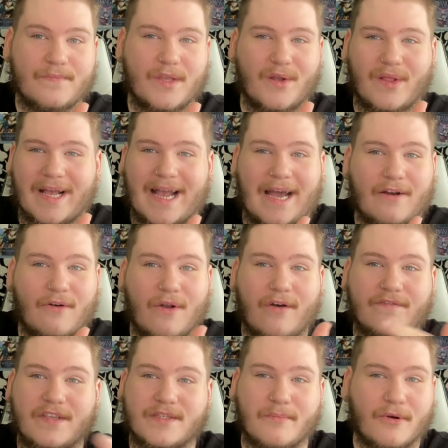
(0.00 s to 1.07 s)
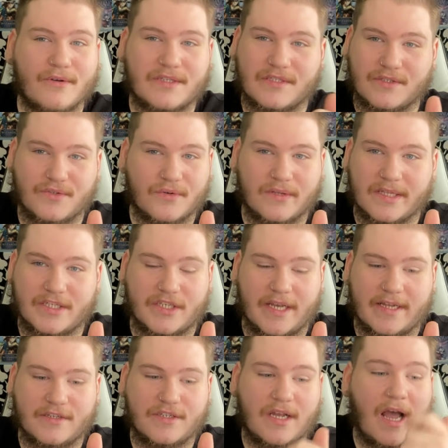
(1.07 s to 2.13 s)
You're like, I don't know if this person's truly
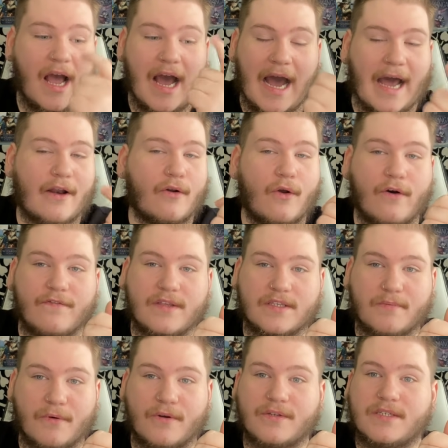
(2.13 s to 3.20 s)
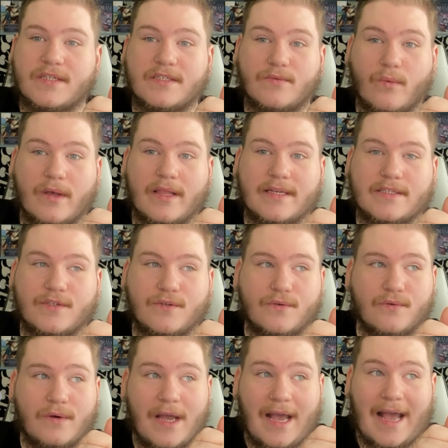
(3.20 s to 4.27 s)
changed. I don't know if this person is willing
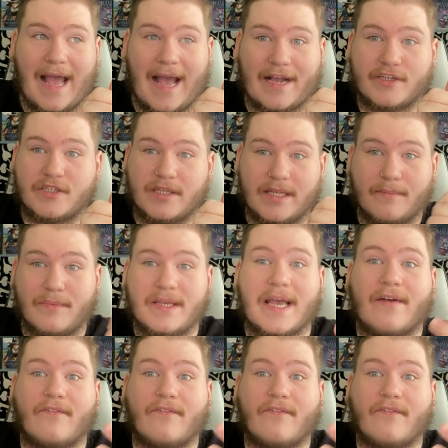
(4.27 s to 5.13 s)
to actually be